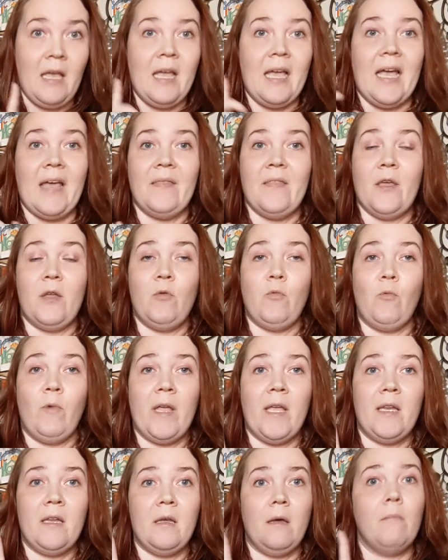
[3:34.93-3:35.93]
and then
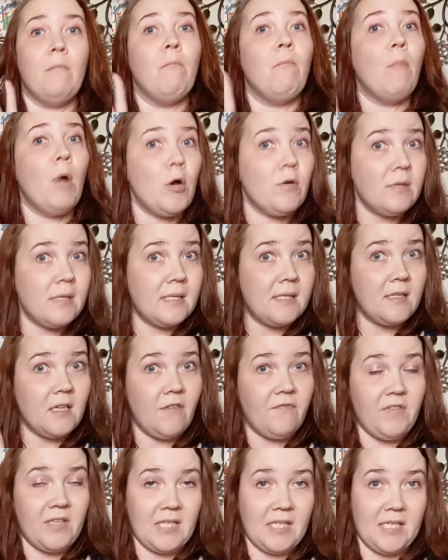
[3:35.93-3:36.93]
win most
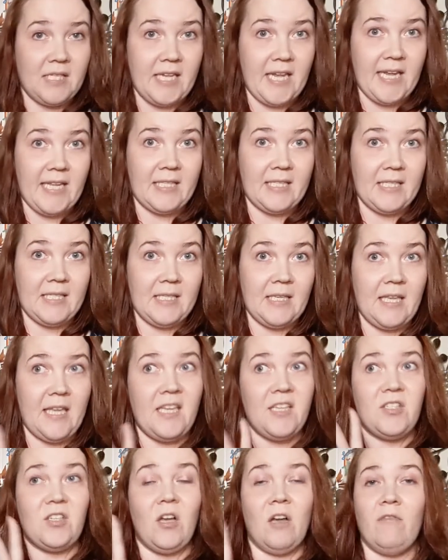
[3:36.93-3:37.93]
of the states he
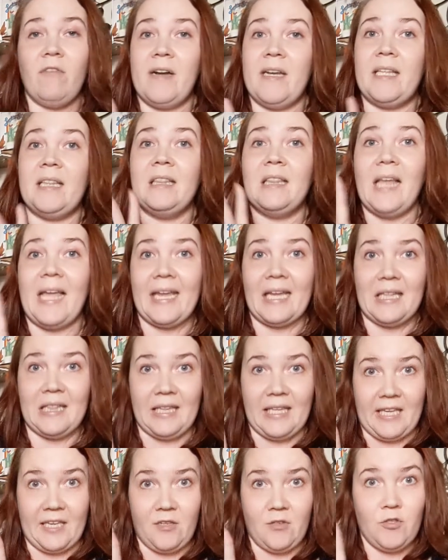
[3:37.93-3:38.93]
is already
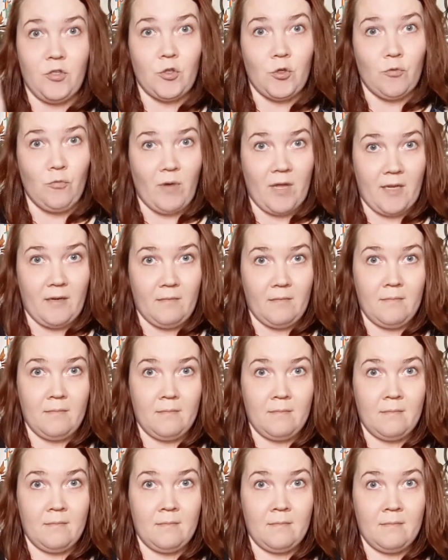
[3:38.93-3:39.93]
likely to win.
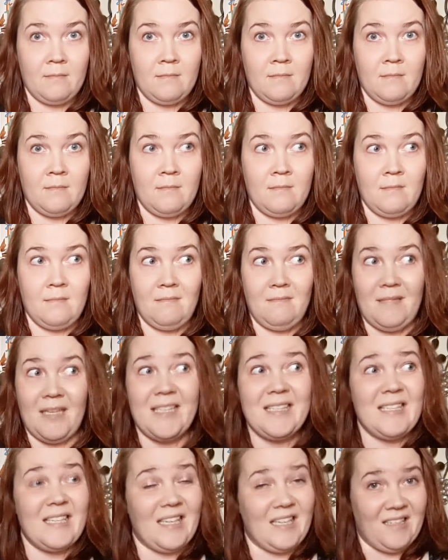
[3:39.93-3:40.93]

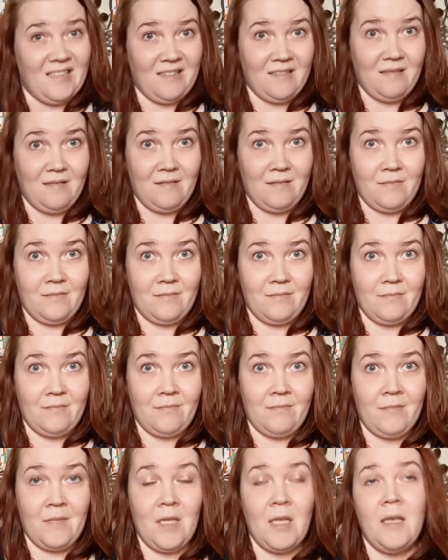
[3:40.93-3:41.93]
That's it.
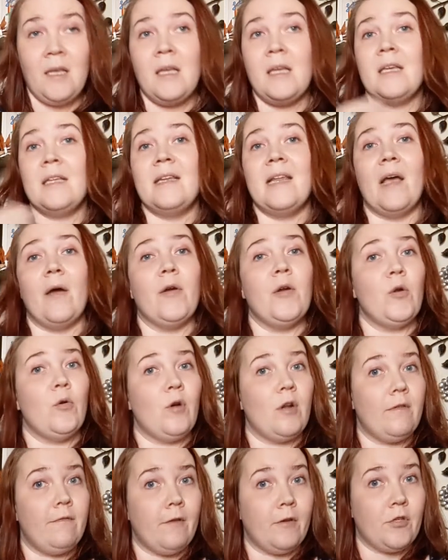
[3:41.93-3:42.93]
Now, in
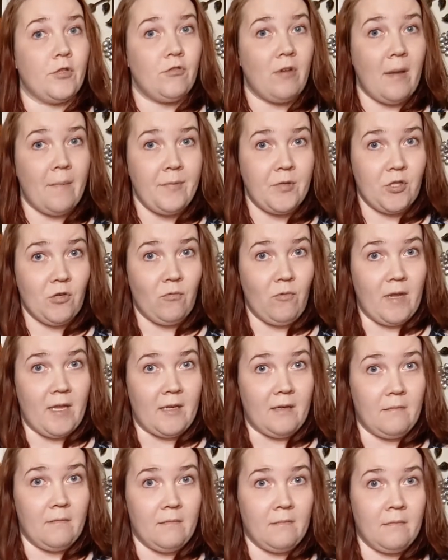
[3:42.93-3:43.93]
order for Trump to
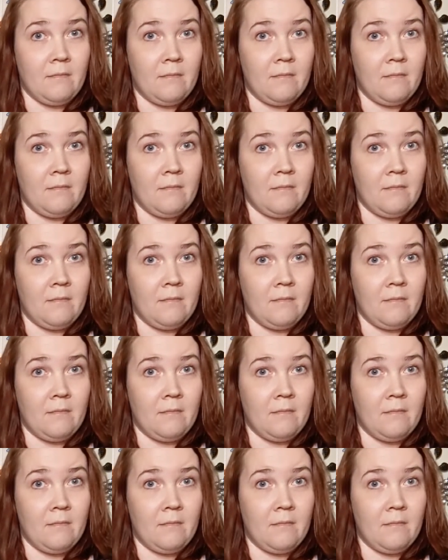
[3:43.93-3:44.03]
win,